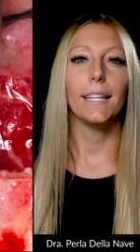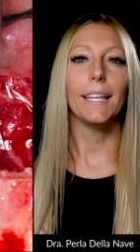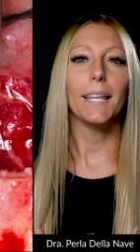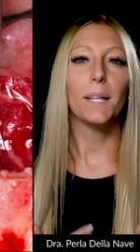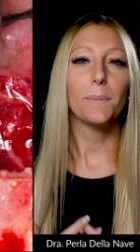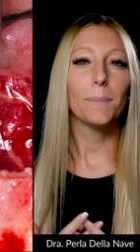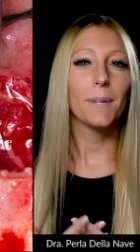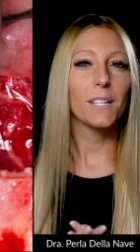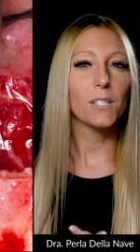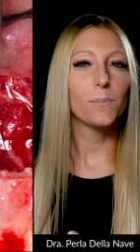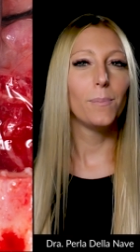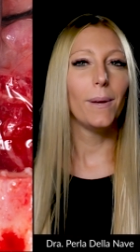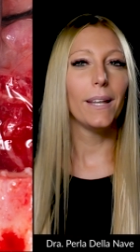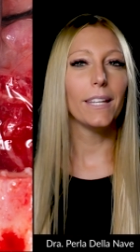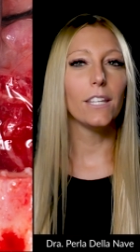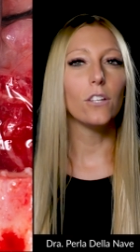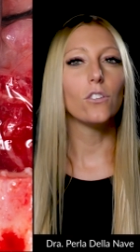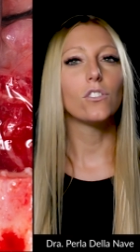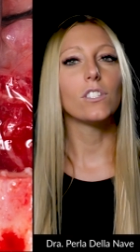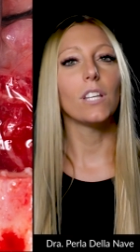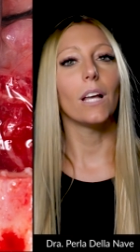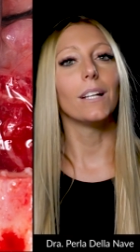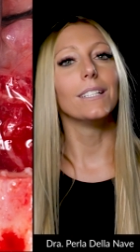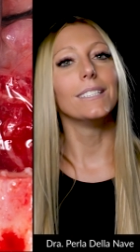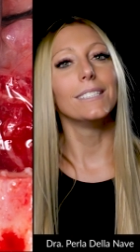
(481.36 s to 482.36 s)
let me explain
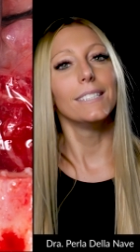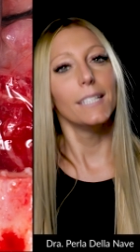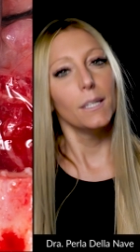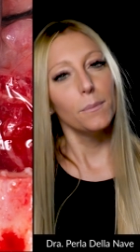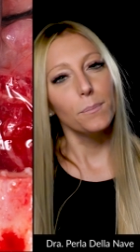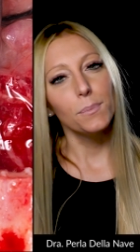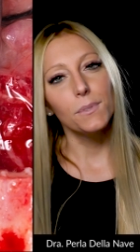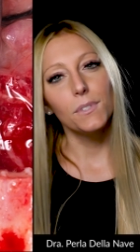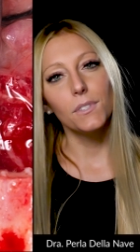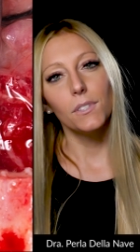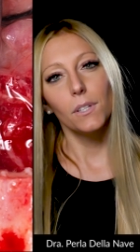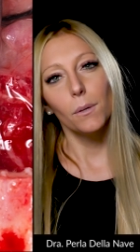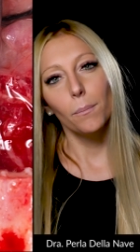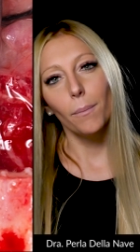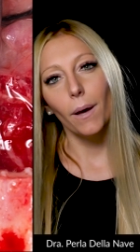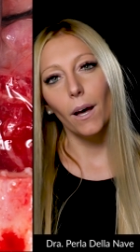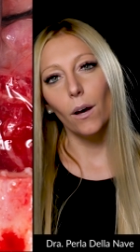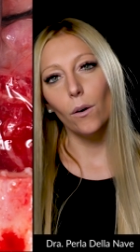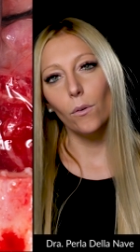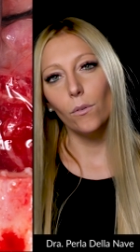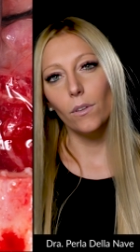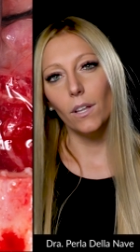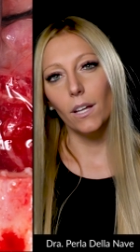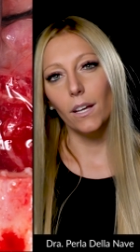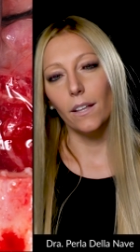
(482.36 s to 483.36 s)
you some tips
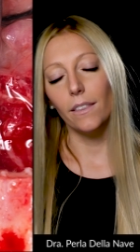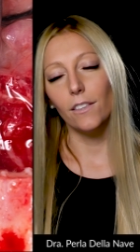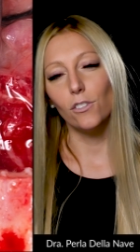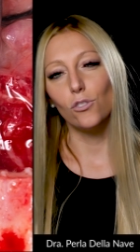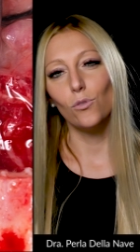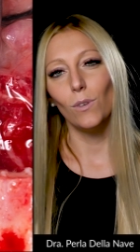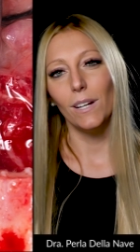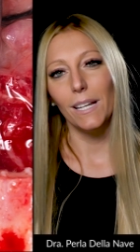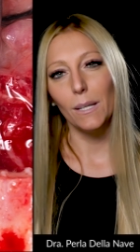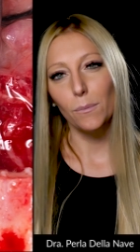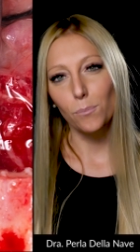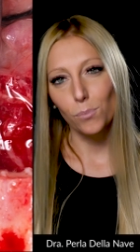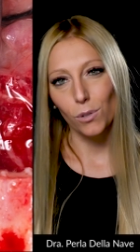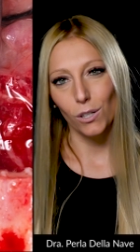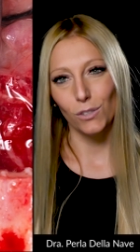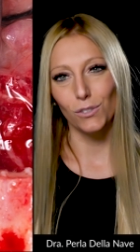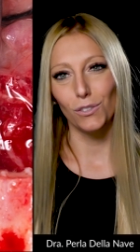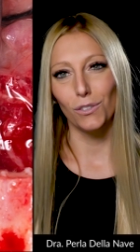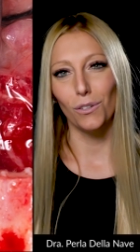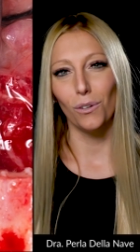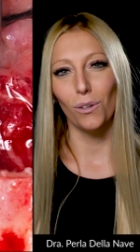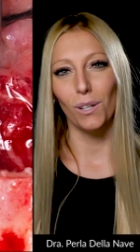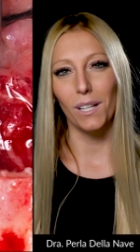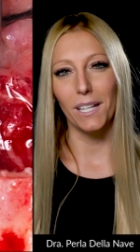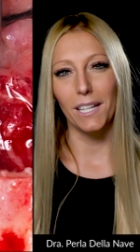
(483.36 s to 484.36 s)
about the drilling
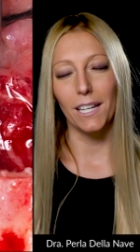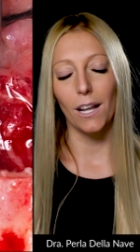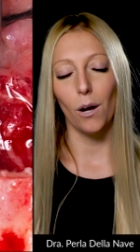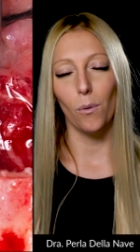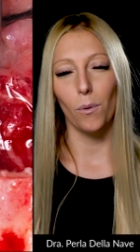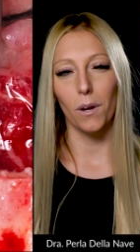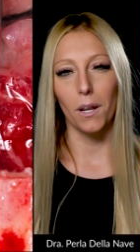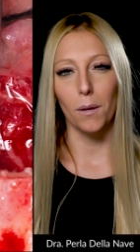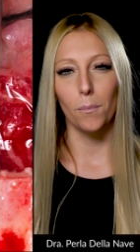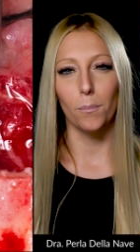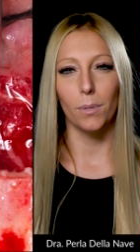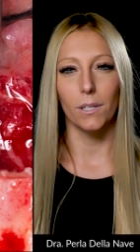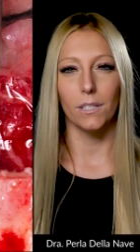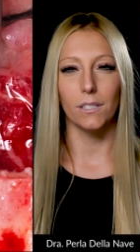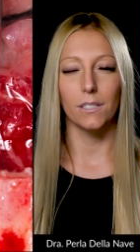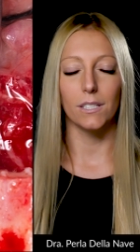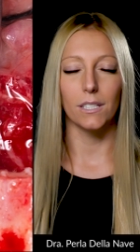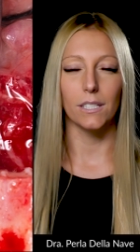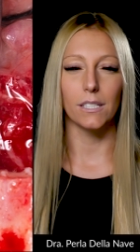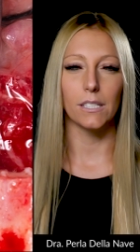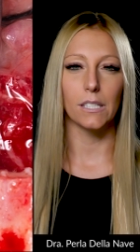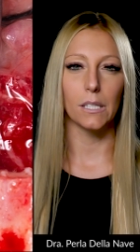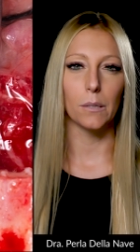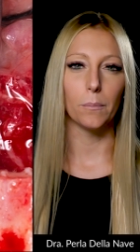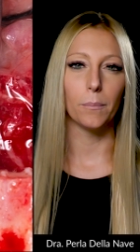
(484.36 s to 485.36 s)
protocol in our implant
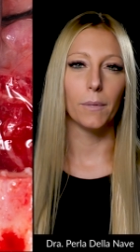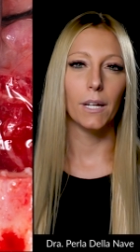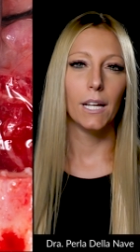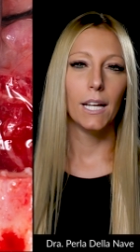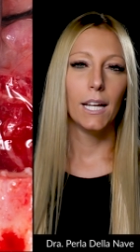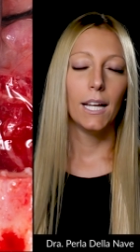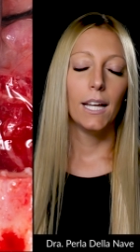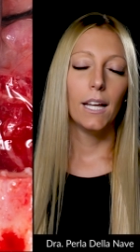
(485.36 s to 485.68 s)
system.